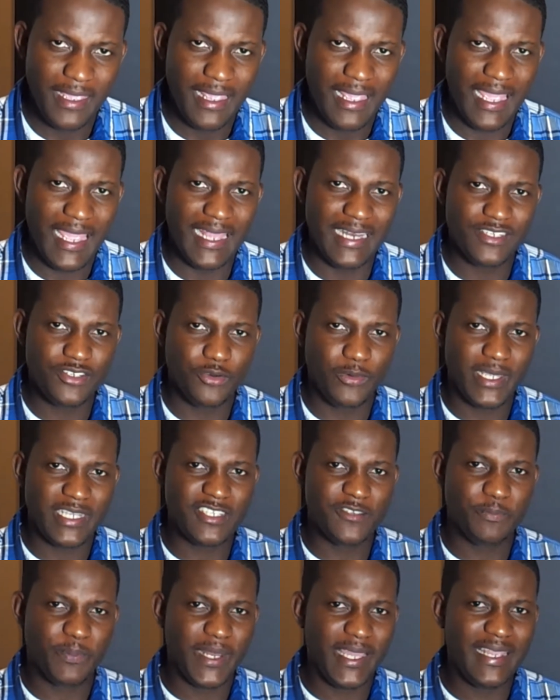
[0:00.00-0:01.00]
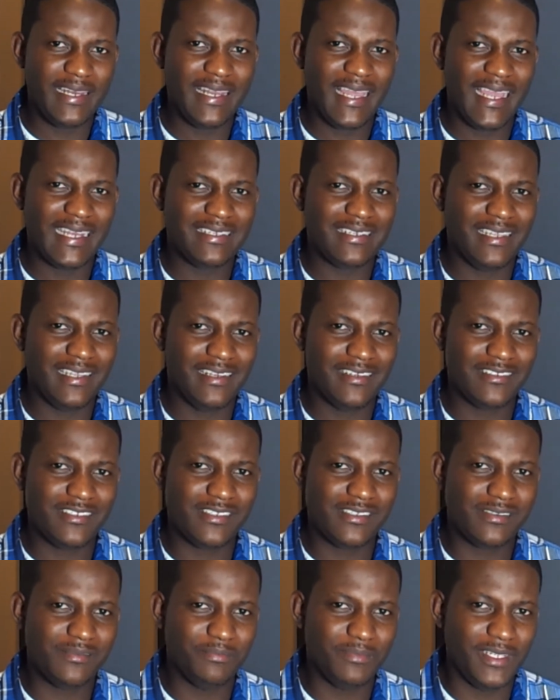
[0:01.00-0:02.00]
And to explain that,
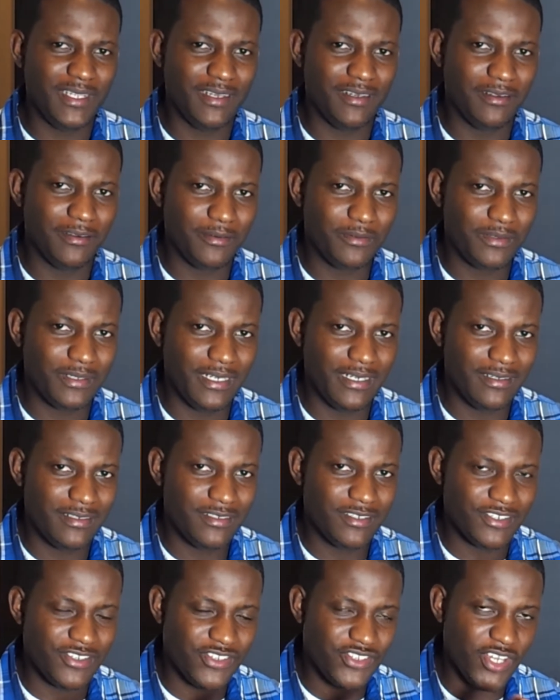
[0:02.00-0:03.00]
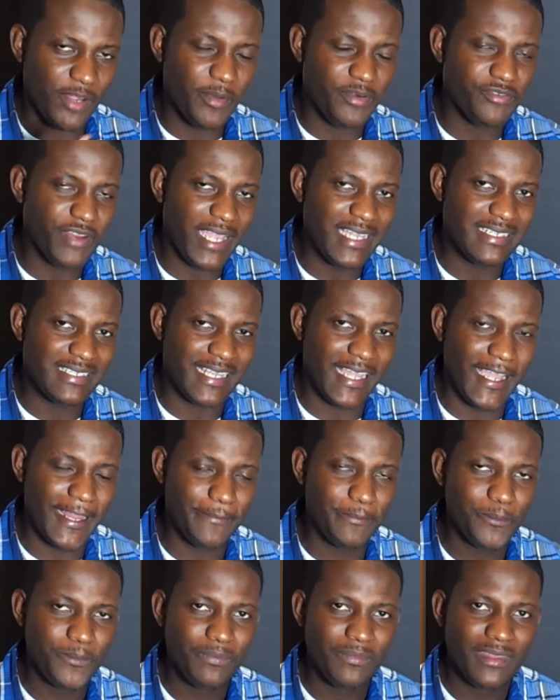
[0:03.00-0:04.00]
to summarize
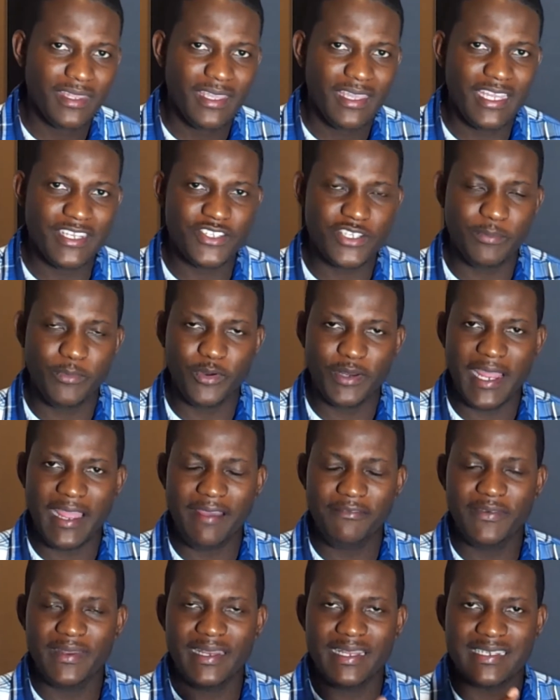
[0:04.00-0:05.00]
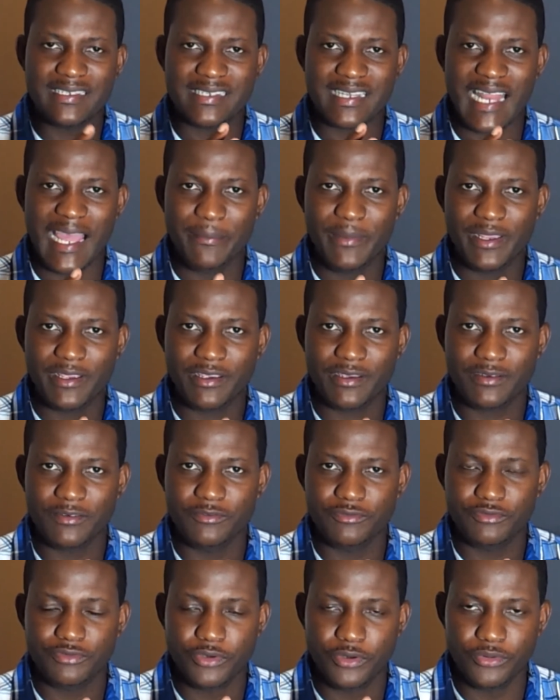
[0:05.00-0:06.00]
that, it's about having Islamic
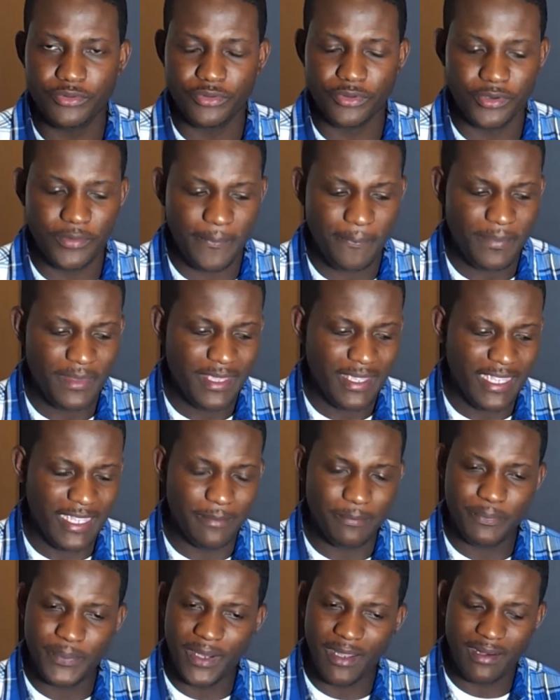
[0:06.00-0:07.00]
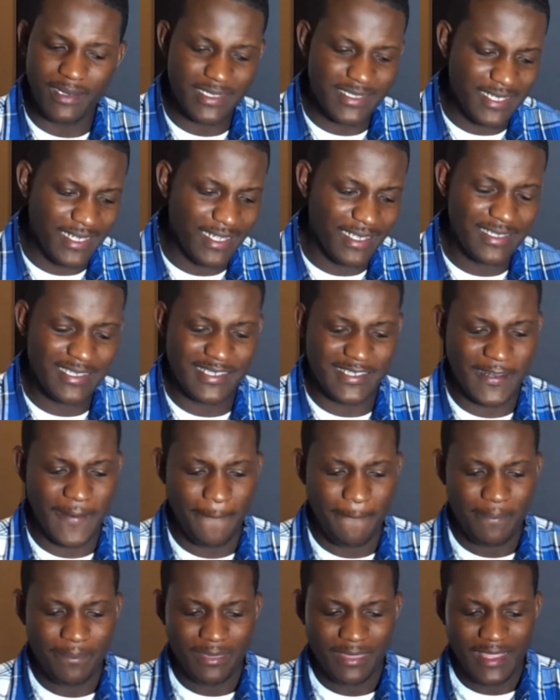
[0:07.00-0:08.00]
rule in
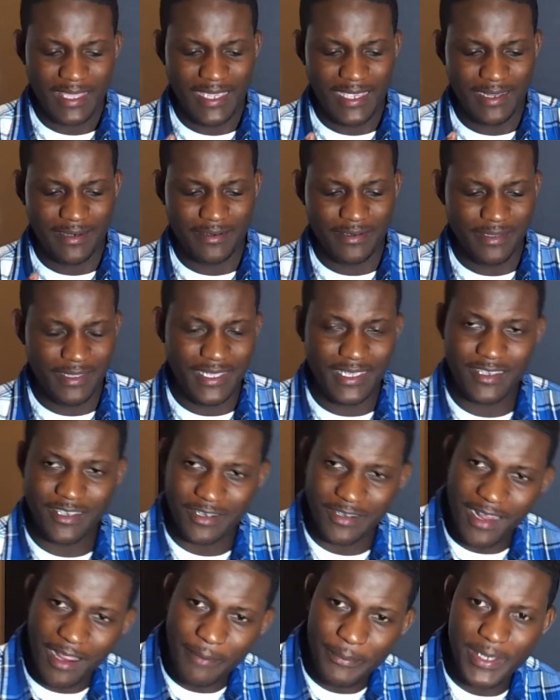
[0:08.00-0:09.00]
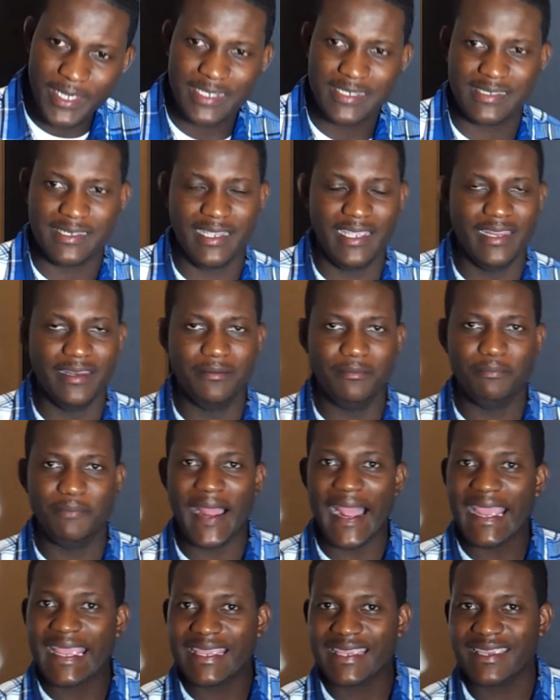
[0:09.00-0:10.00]
politics, in economics, in
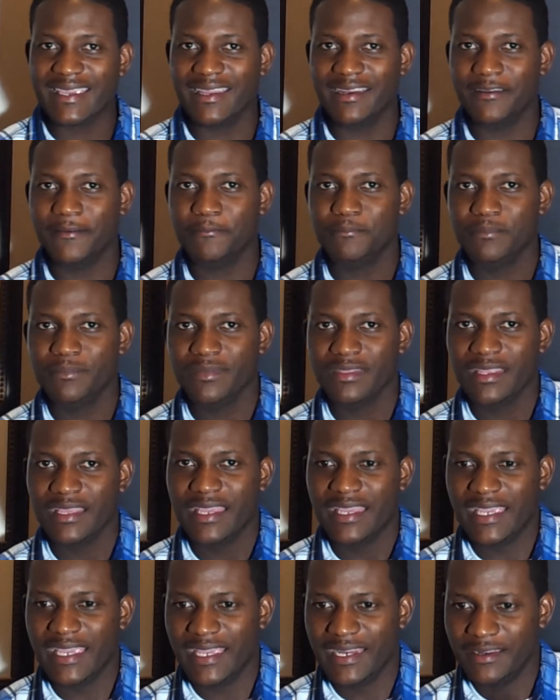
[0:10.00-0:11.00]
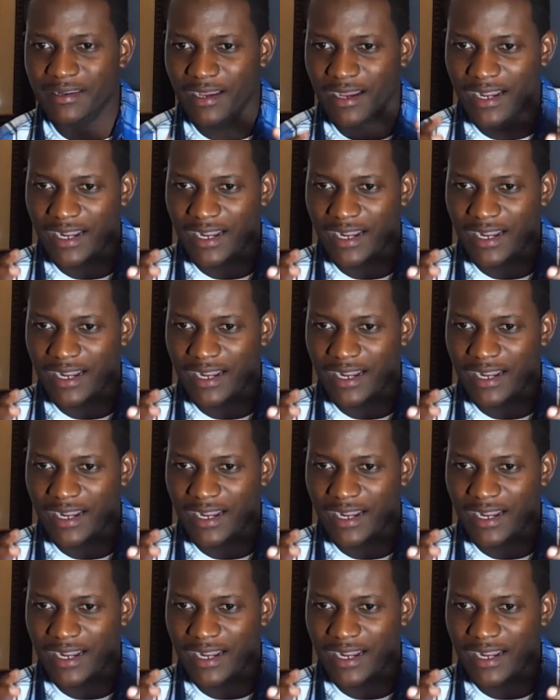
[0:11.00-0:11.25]
banking, in